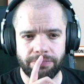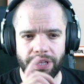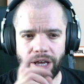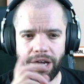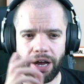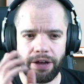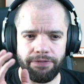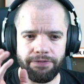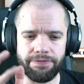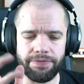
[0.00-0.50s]

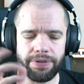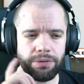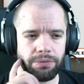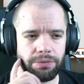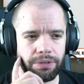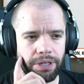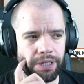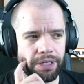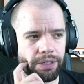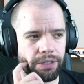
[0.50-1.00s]
I feel
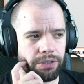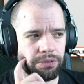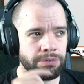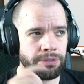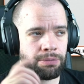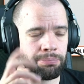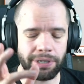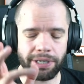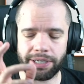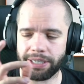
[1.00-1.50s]
like
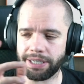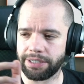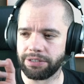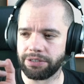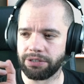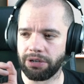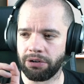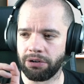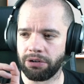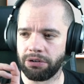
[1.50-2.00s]
the Bloodletters
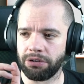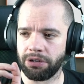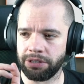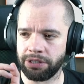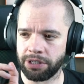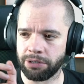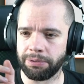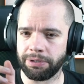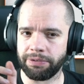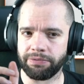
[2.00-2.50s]
are a
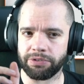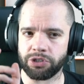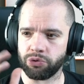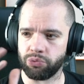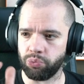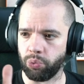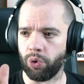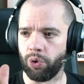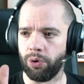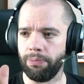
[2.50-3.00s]
little bit of a
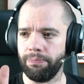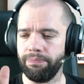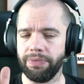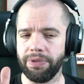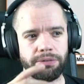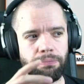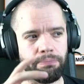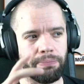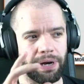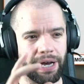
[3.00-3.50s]
swarm.
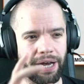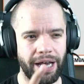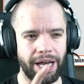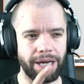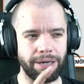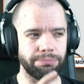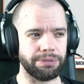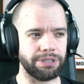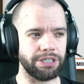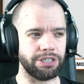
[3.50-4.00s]

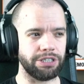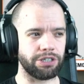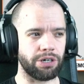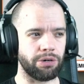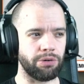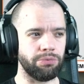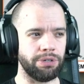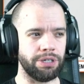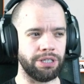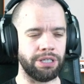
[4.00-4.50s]
Perhaps it's
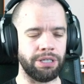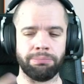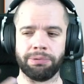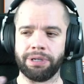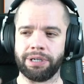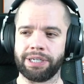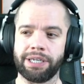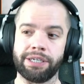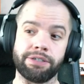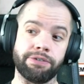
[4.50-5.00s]
only the
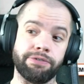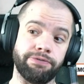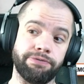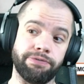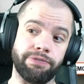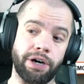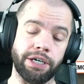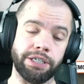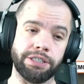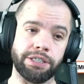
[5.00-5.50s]
Bloodletter
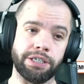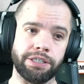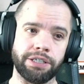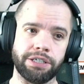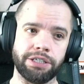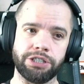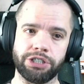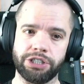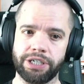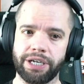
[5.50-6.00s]
fighter that
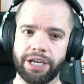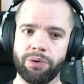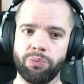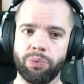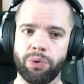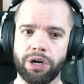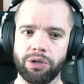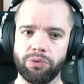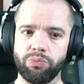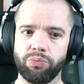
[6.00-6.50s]
is GA
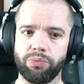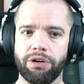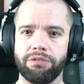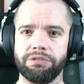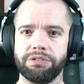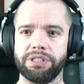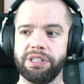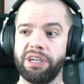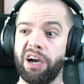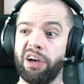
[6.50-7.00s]
1,
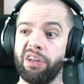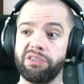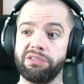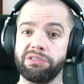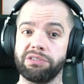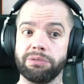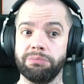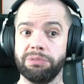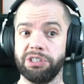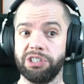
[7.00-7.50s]
whereas the others
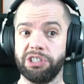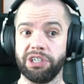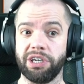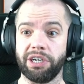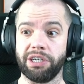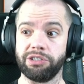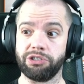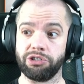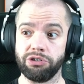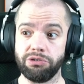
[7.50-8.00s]
can be
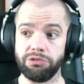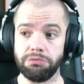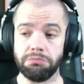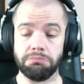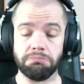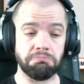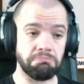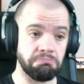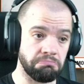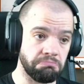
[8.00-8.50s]
GA 2.
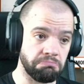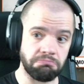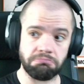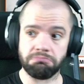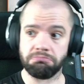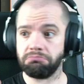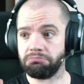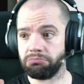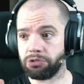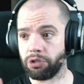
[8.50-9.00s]

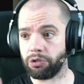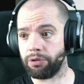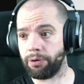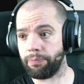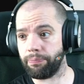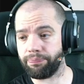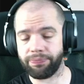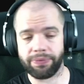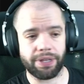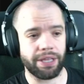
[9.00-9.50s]
Don't know.
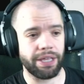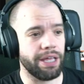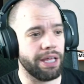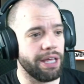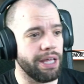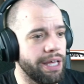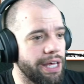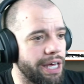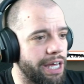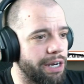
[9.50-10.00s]

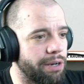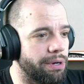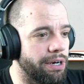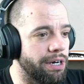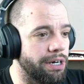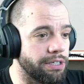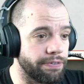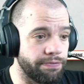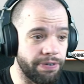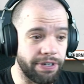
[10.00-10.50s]
Anyway,
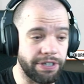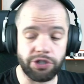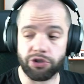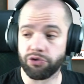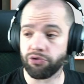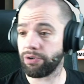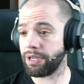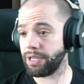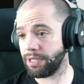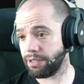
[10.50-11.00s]
defense
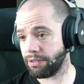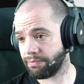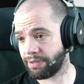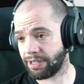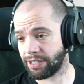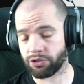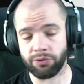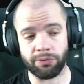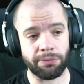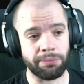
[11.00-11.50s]
3,
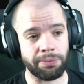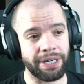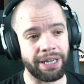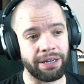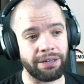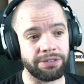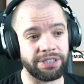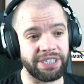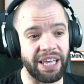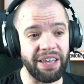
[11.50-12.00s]
that's normal by
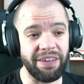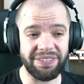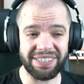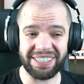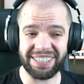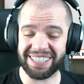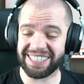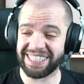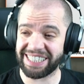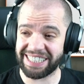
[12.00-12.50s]
now. Save is
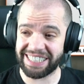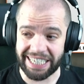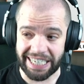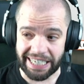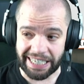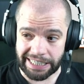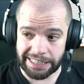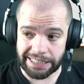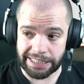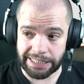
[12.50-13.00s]
a
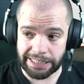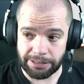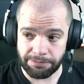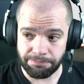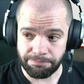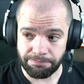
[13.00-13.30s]
6.